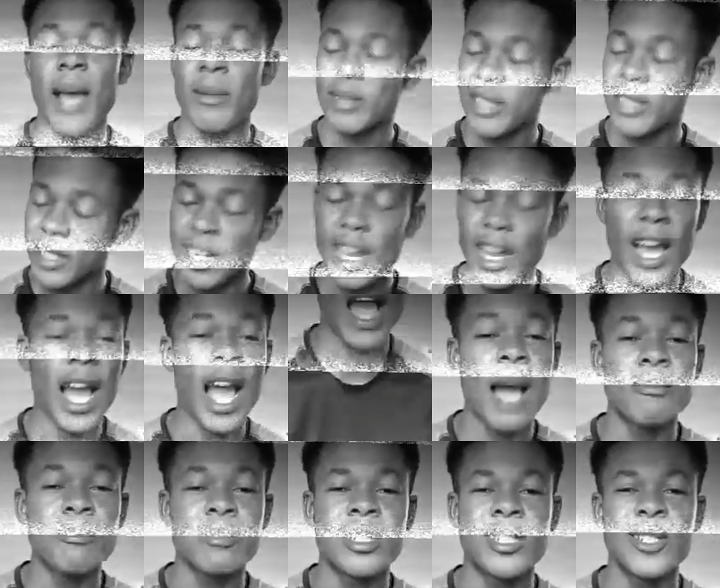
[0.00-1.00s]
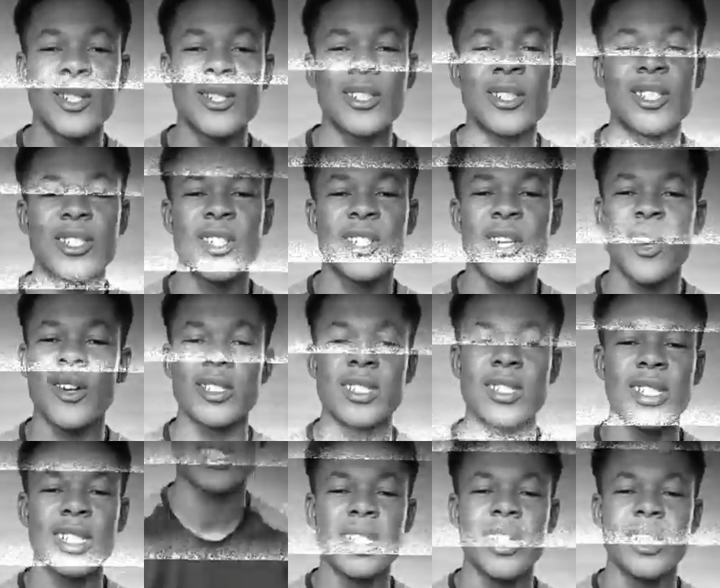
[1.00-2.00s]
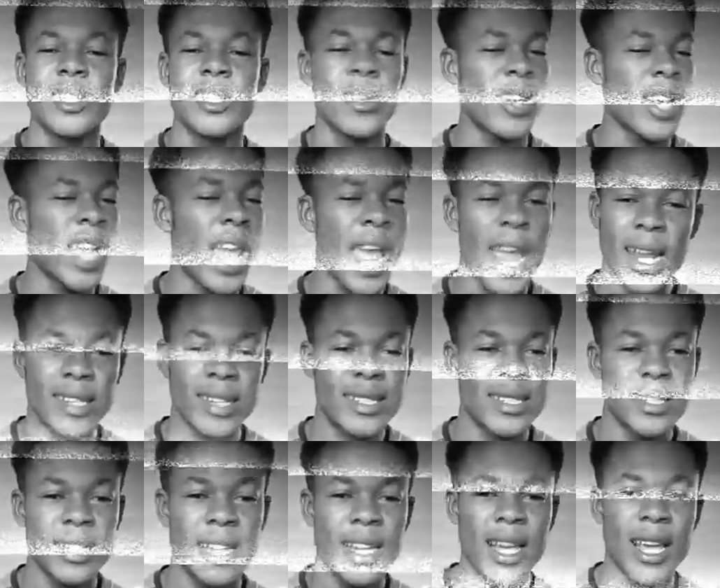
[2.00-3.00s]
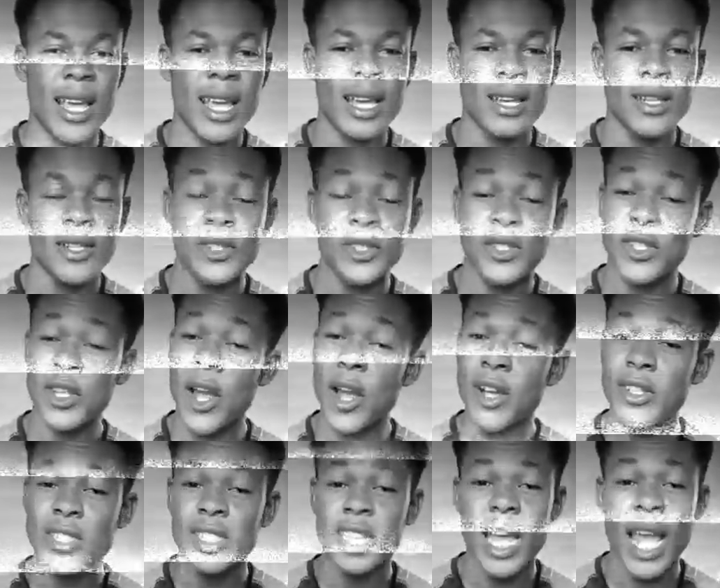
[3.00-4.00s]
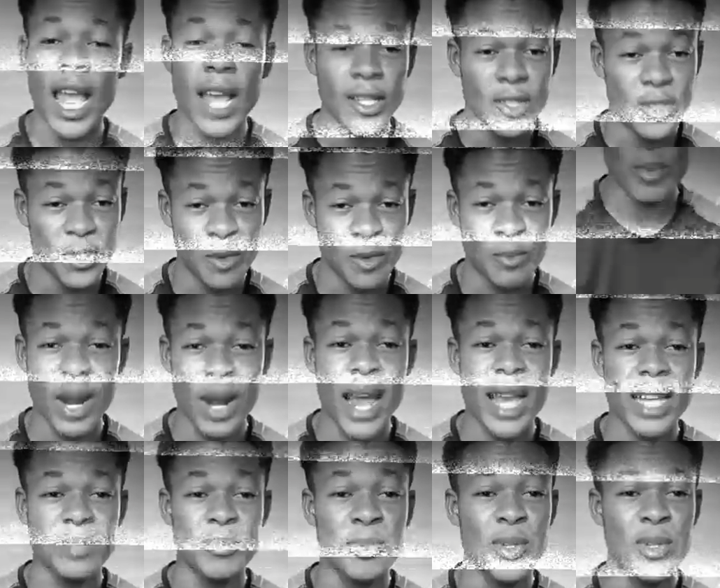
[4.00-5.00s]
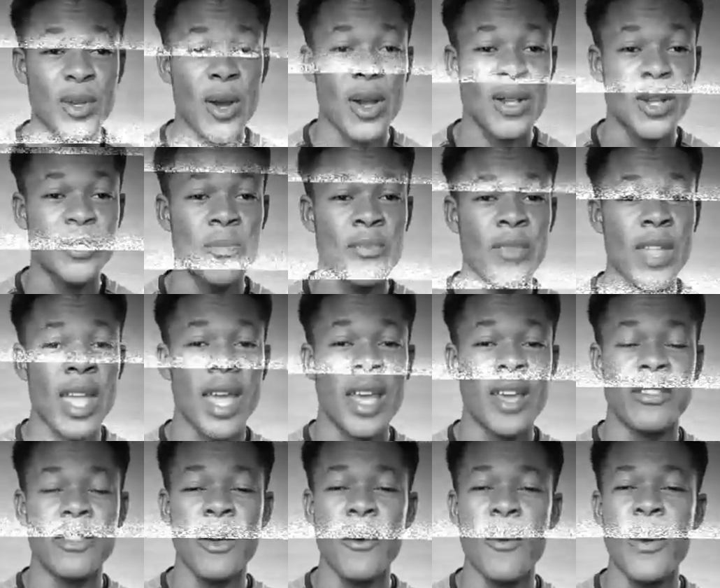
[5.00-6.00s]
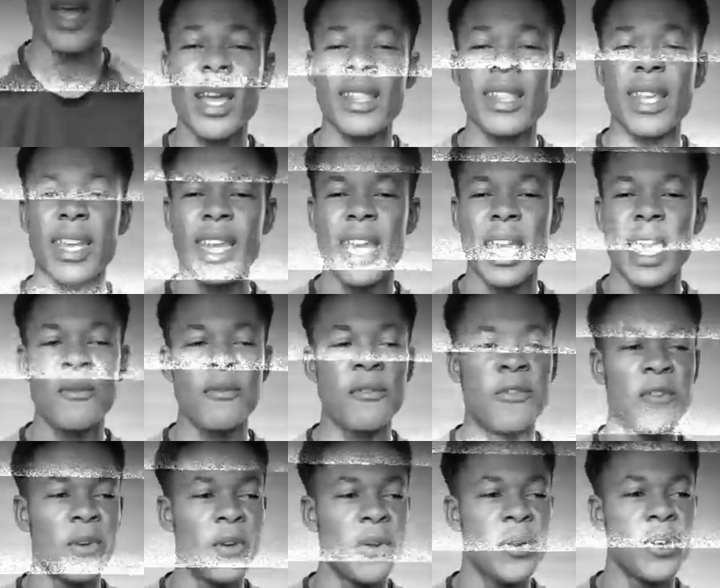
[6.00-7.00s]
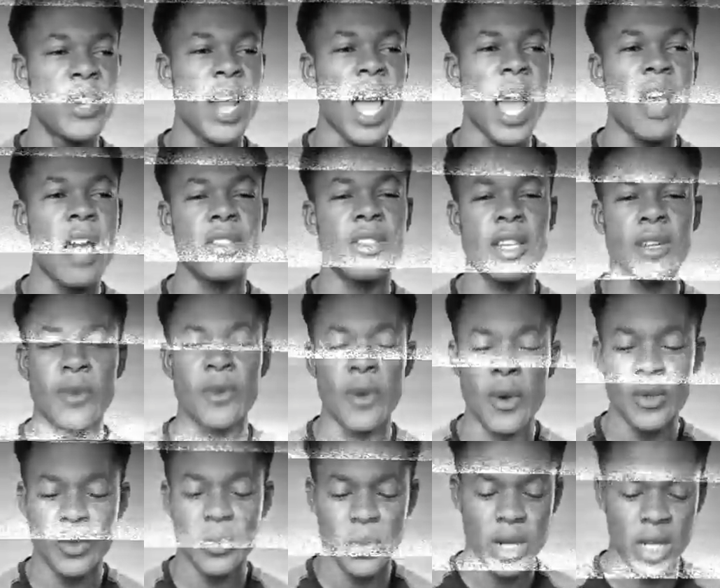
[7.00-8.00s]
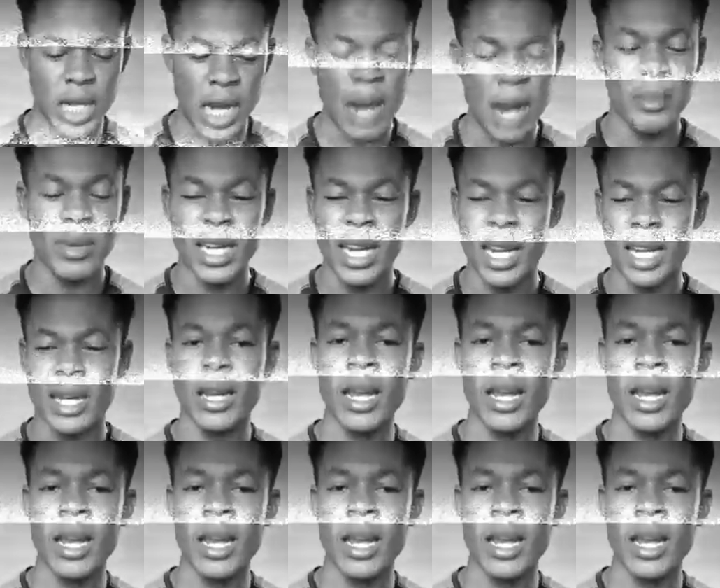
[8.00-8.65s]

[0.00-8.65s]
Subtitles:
Up to now, I'm so shocked, not hurt, shocked and surprised, because the way the game flowed, how the goals were coming